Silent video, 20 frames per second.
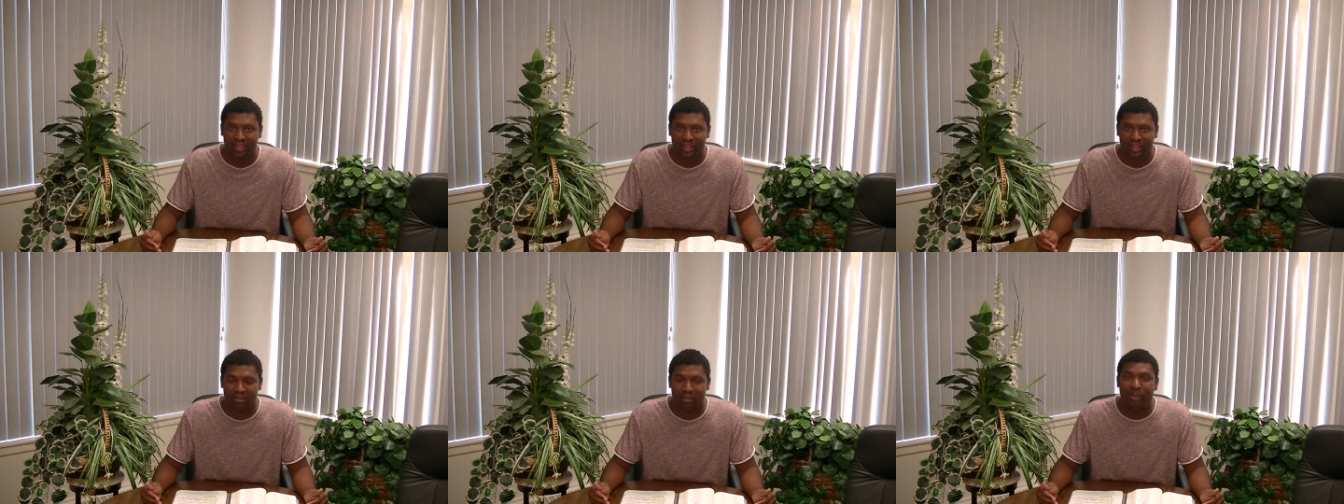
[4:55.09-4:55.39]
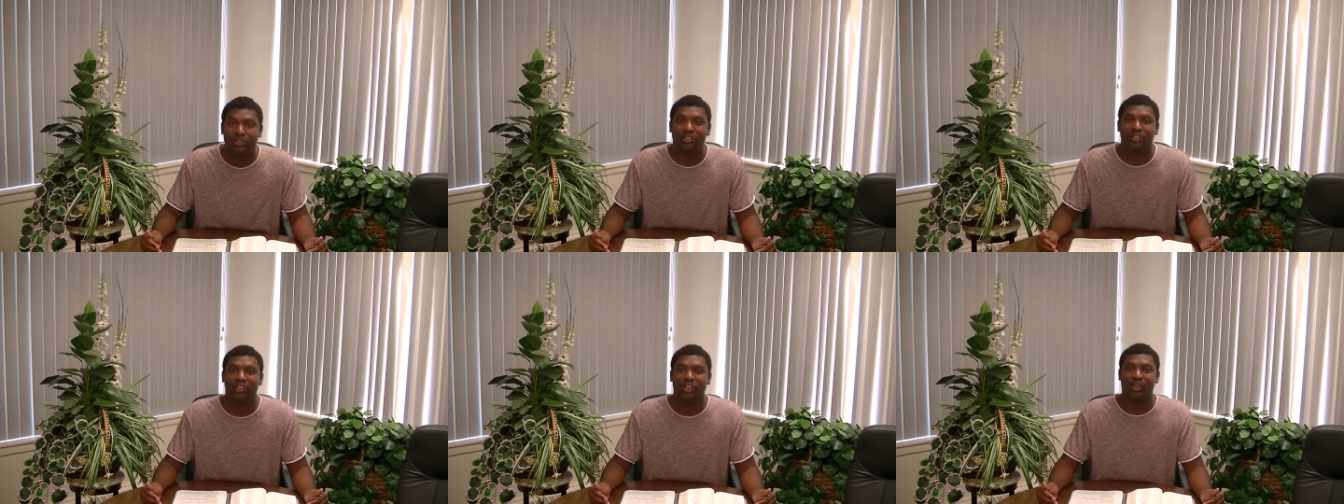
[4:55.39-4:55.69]

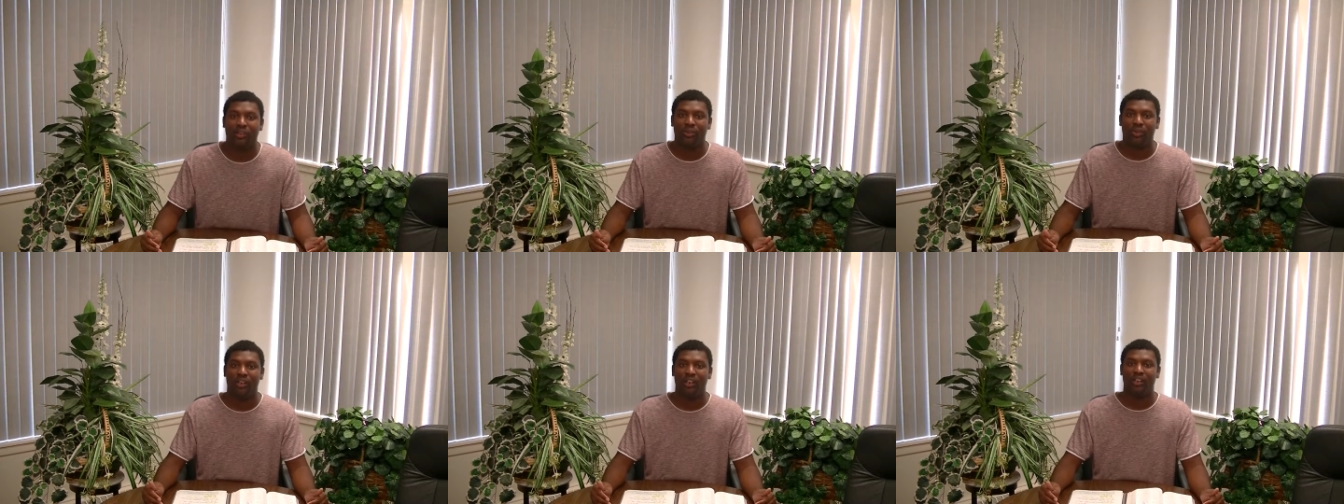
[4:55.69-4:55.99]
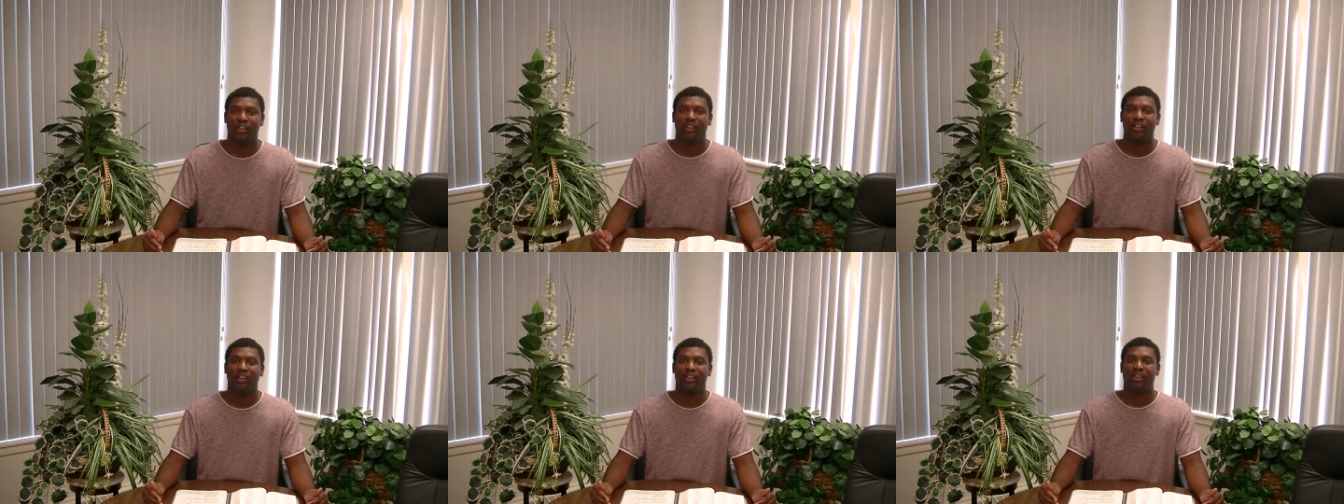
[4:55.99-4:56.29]
But you know
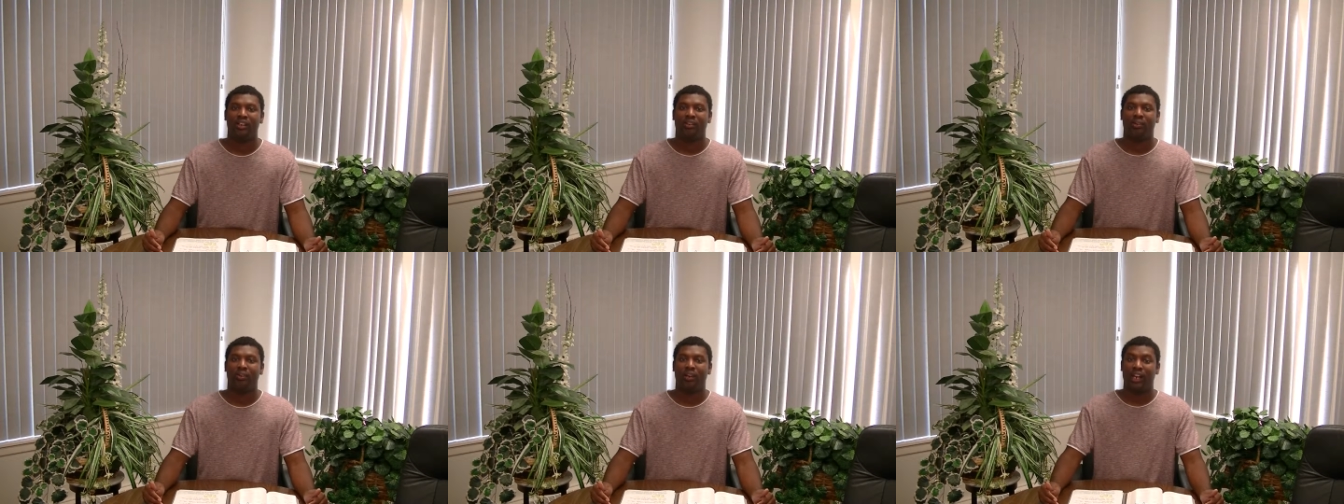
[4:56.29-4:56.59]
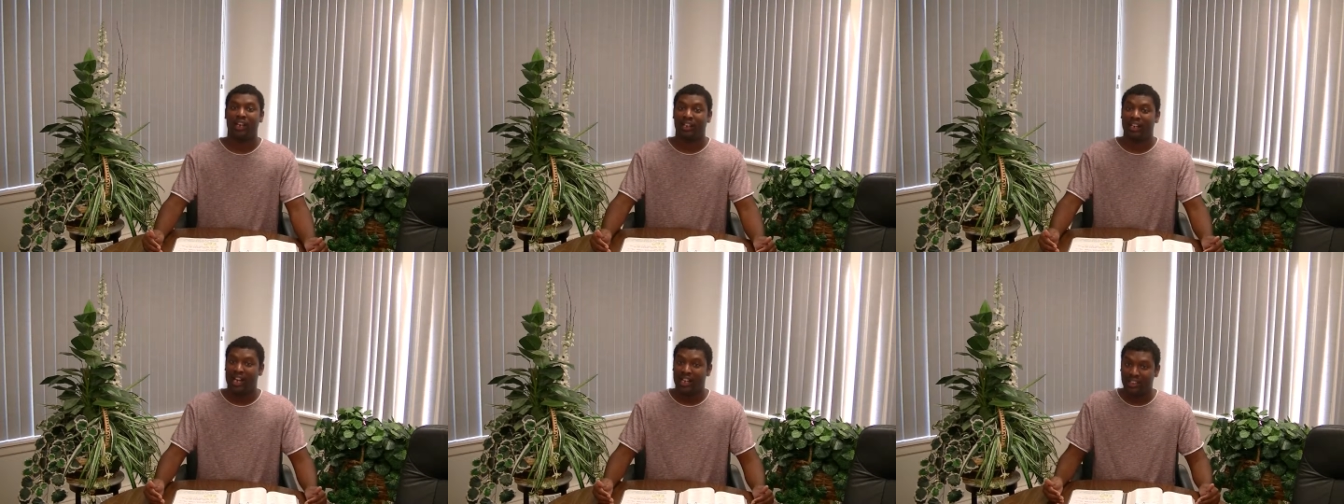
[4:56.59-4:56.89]
what? When
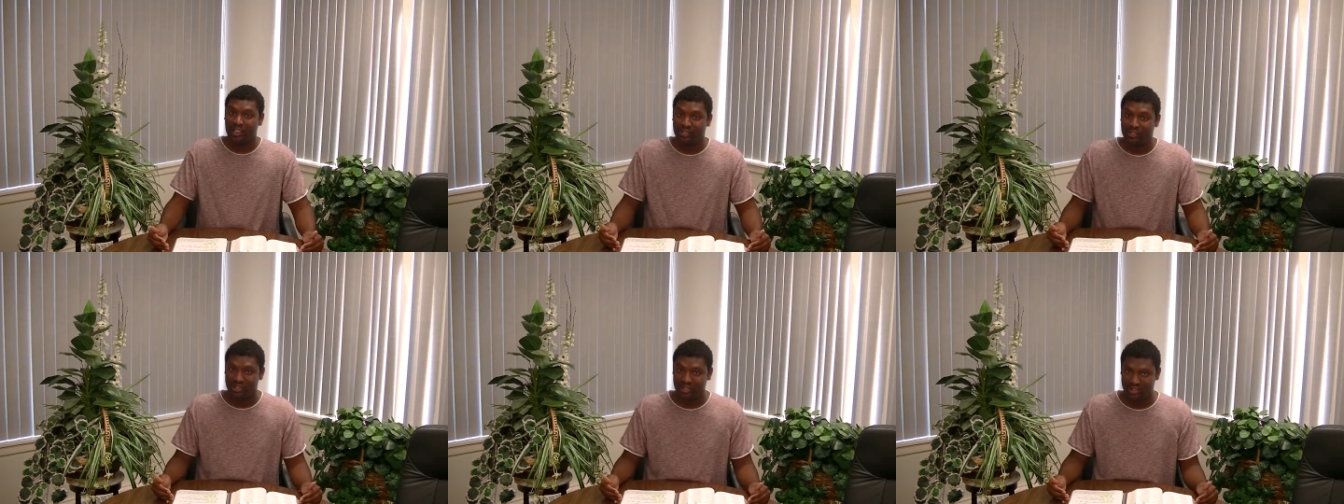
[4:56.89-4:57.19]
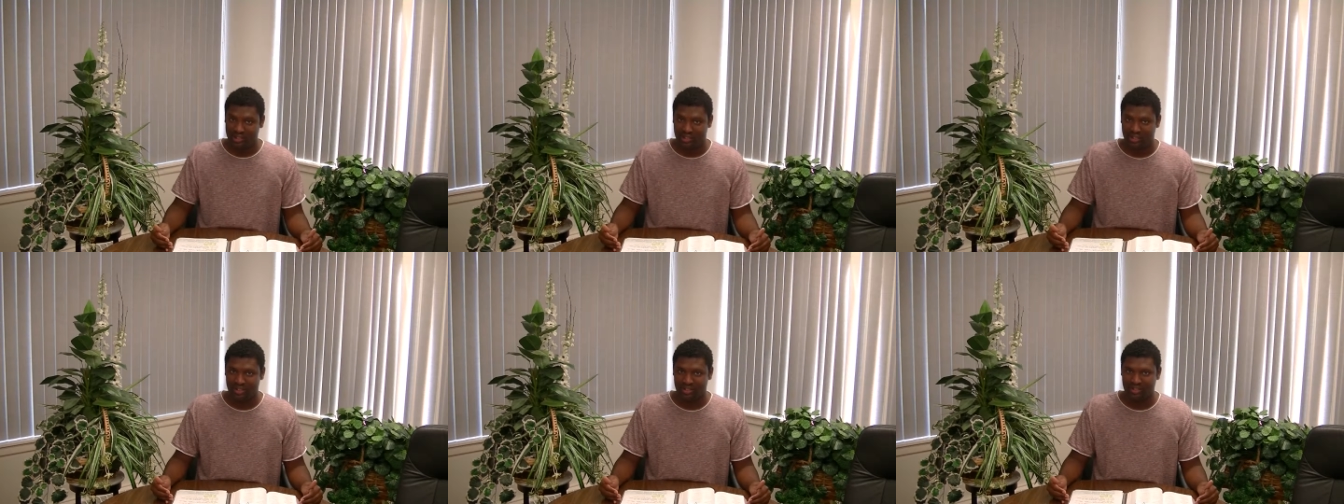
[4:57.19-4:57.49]
I got the
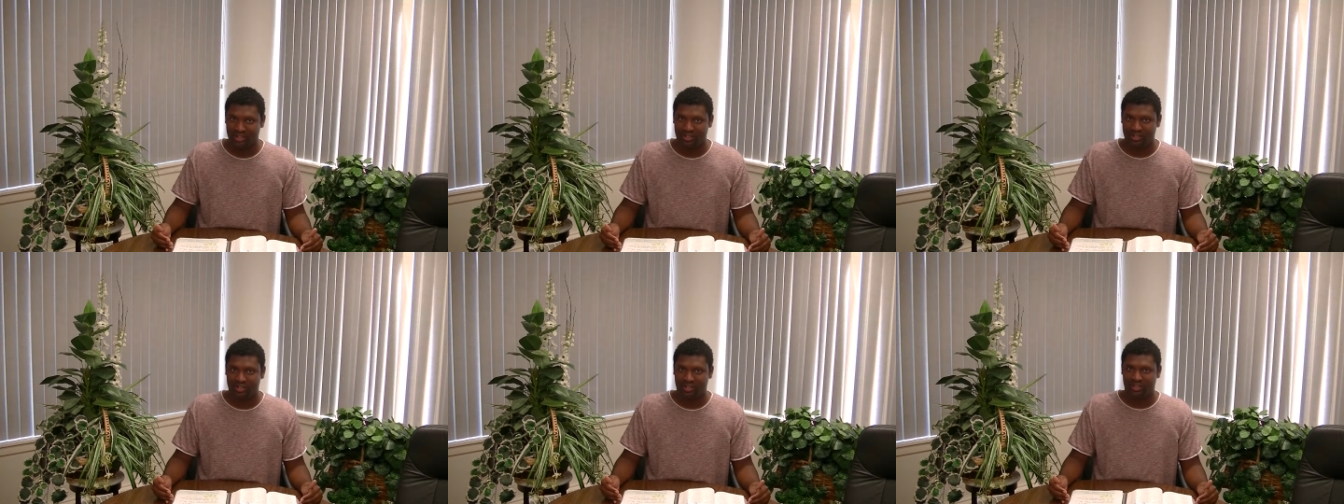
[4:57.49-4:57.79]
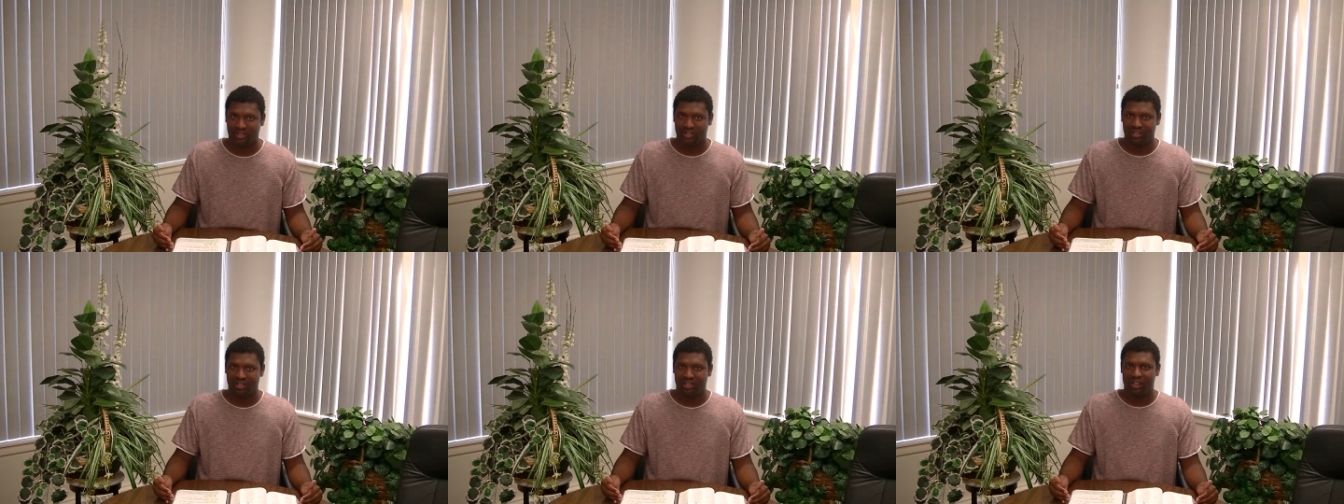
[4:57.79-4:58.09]
results,
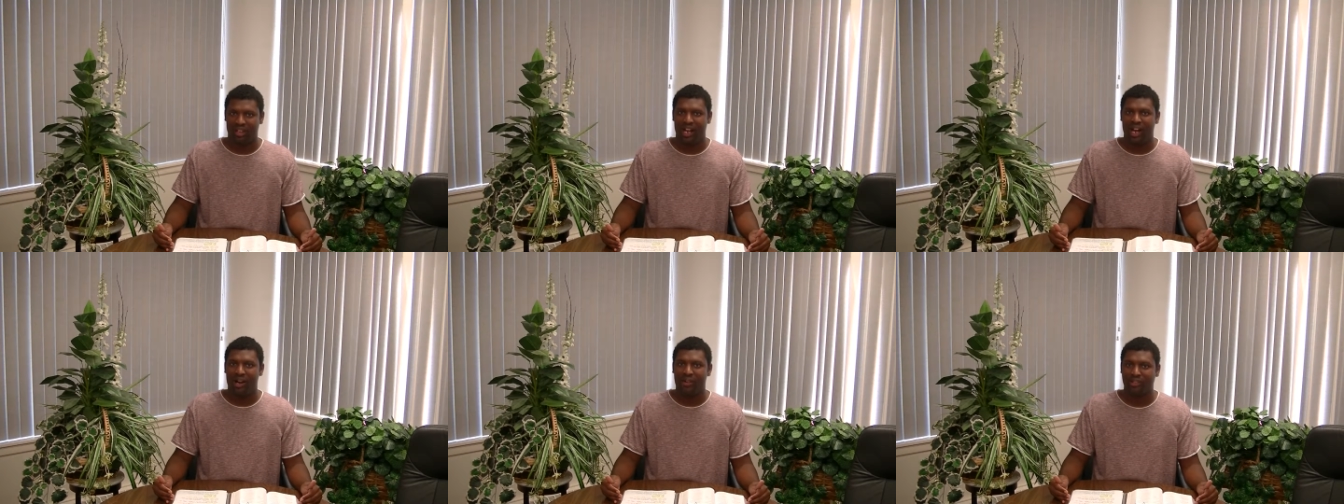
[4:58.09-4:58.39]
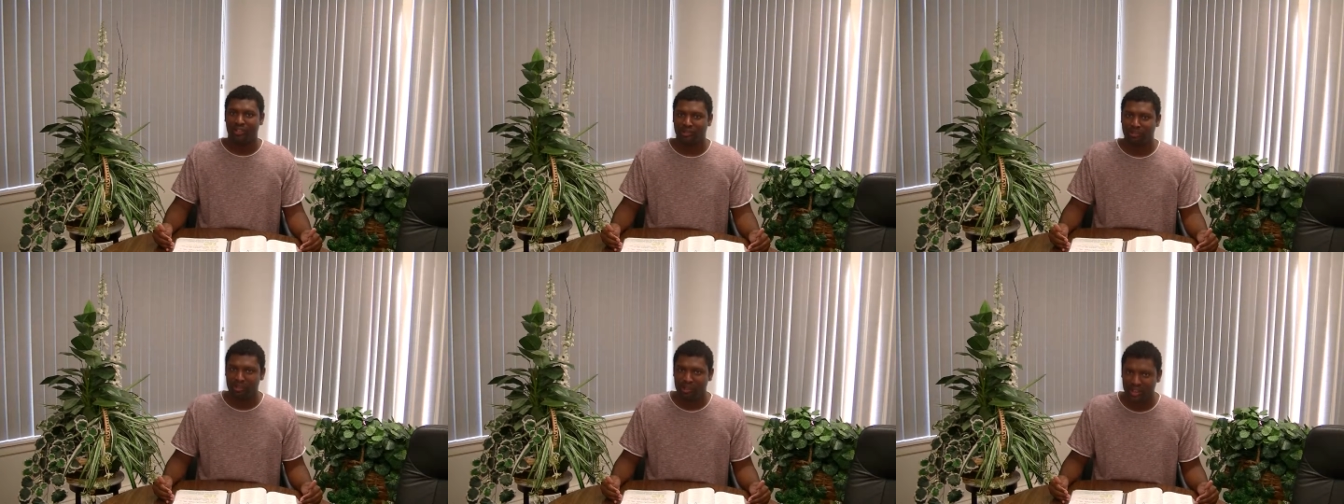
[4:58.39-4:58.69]
I
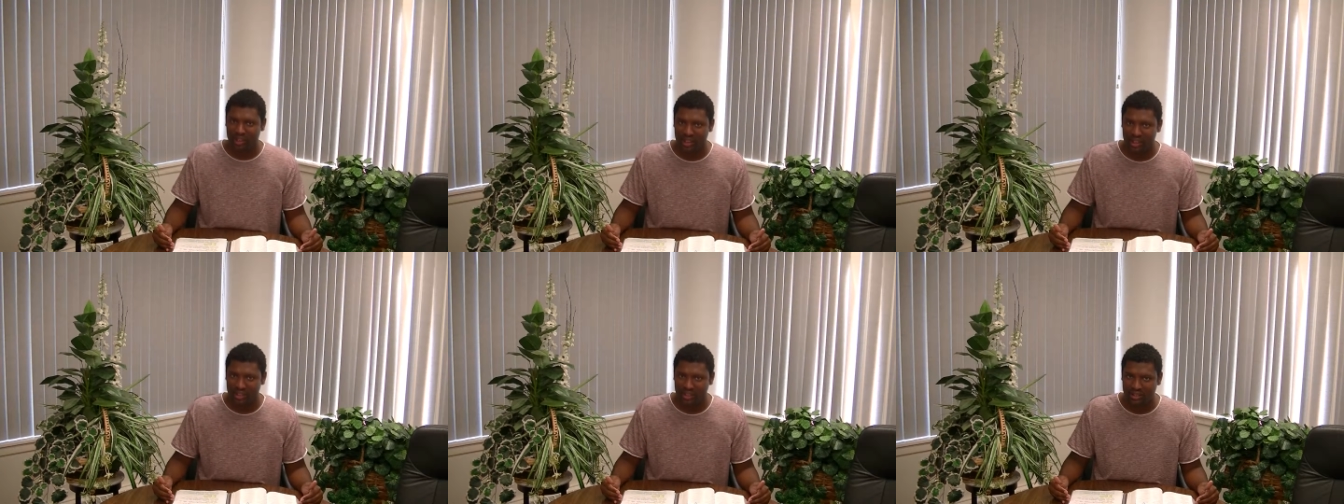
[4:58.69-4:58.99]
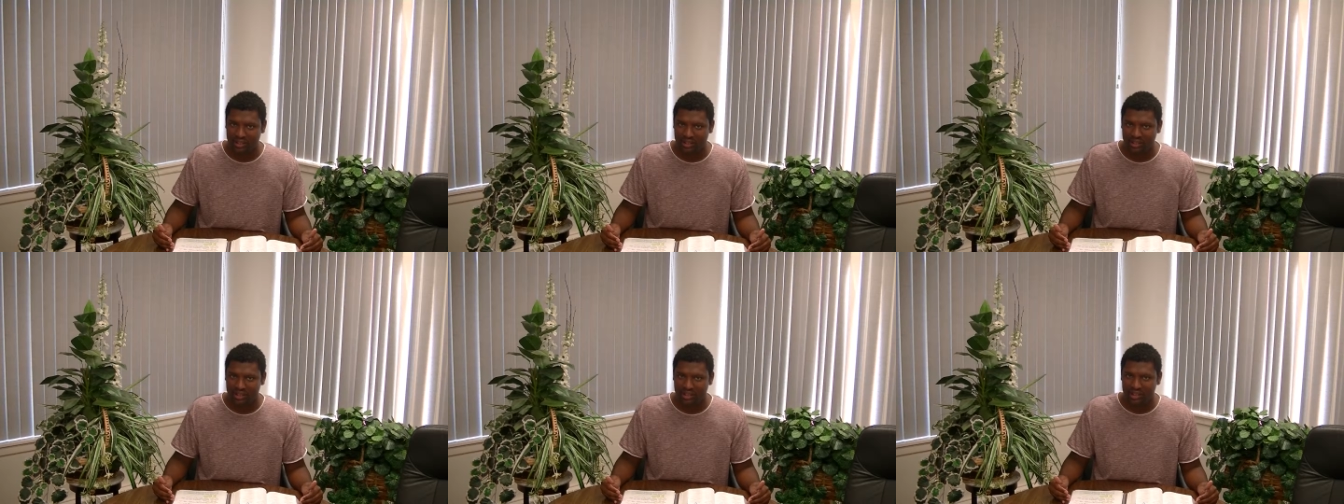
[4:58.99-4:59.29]
was pleased.